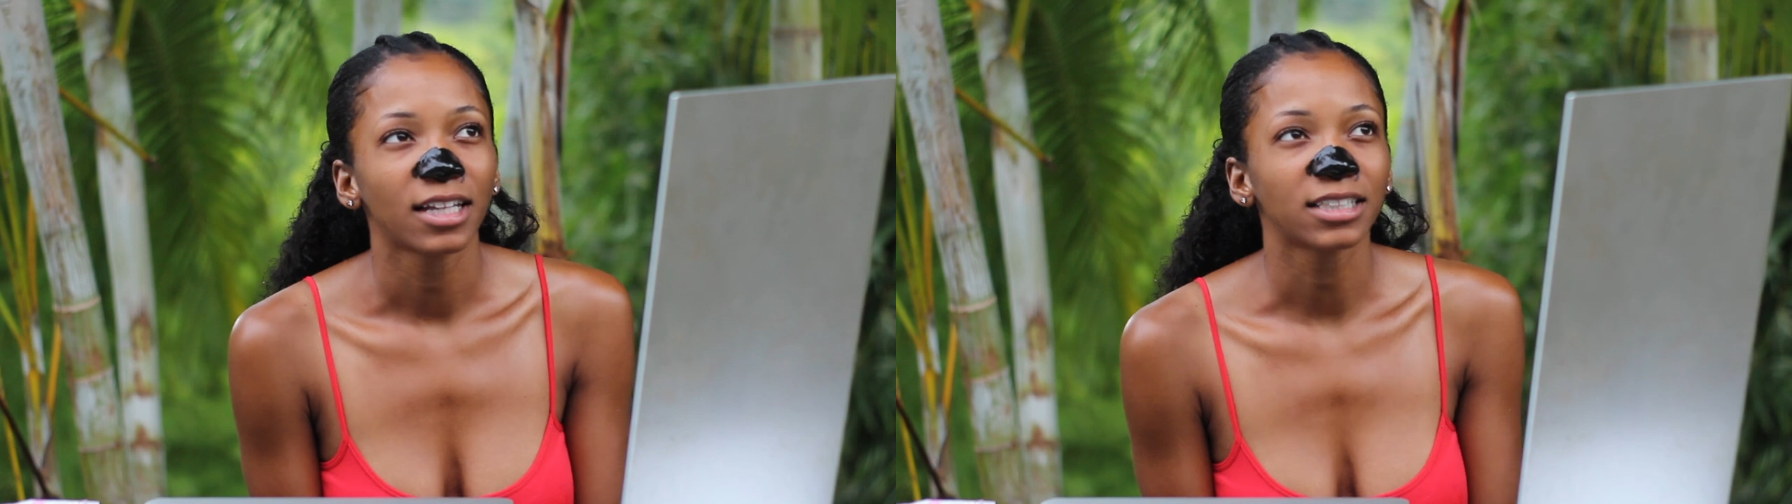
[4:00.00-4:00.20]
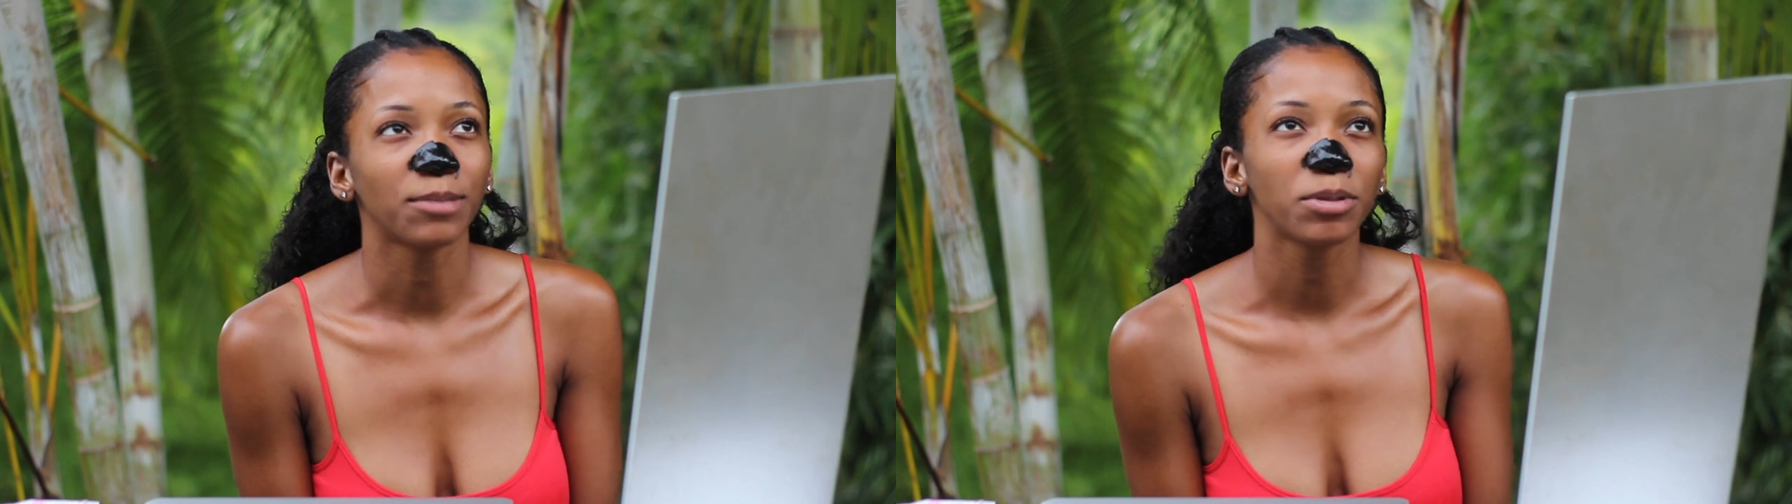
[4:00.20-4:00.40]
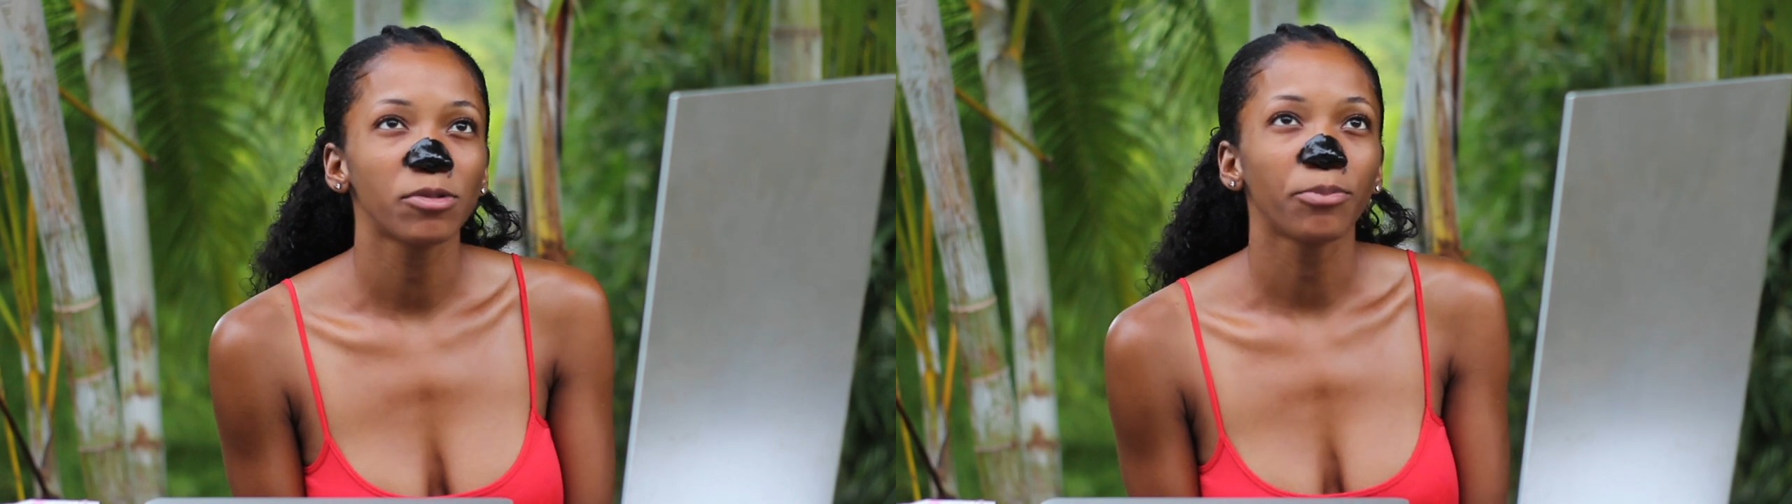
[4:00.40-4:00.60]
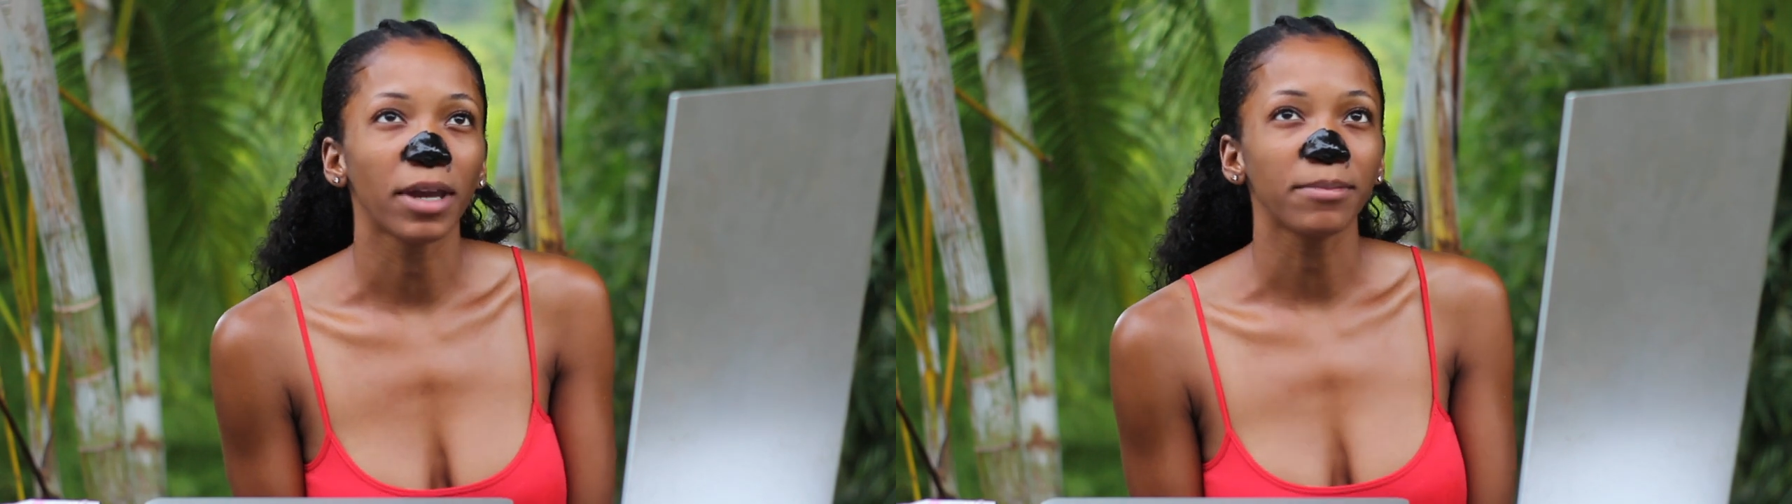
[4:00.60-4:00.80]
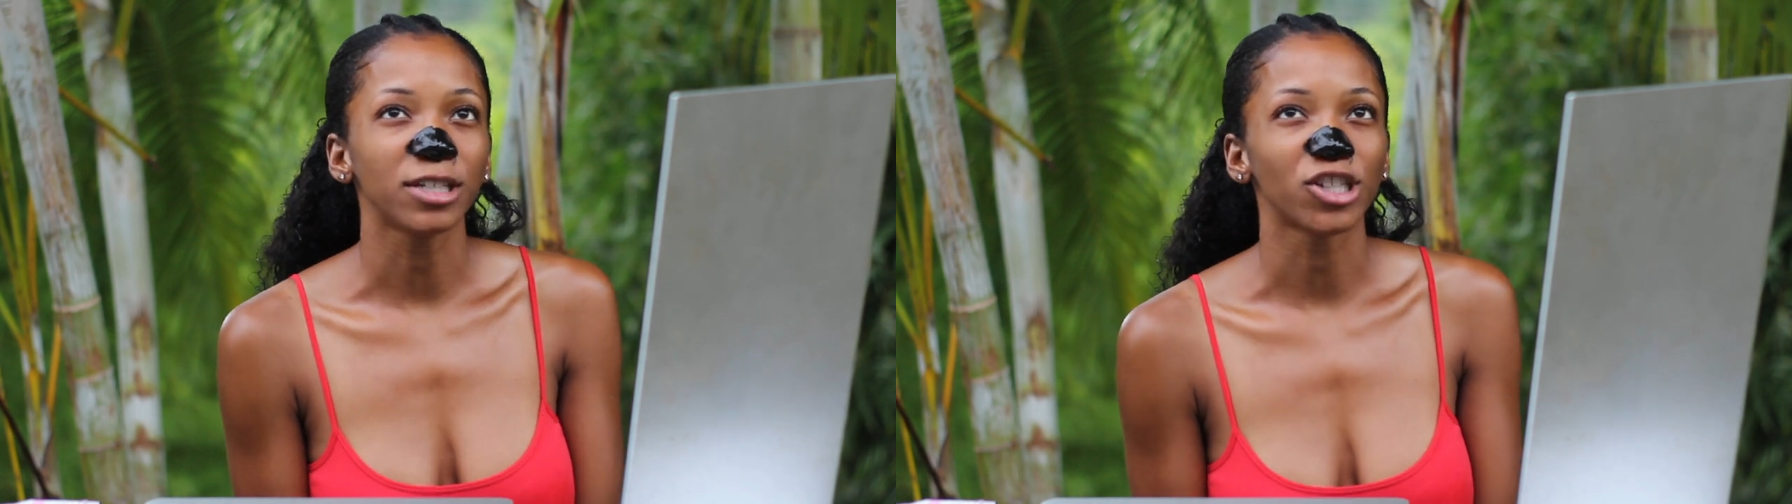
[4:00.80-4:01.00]
like, some people
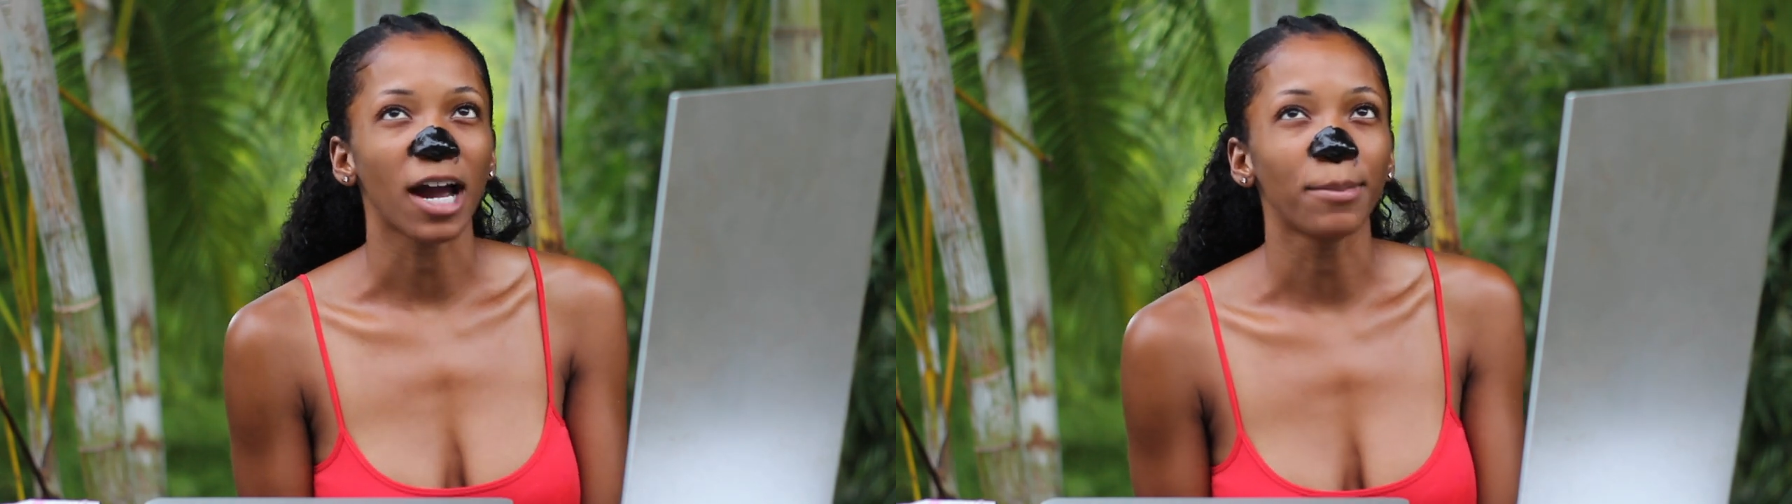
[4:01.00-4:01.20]
may be shy,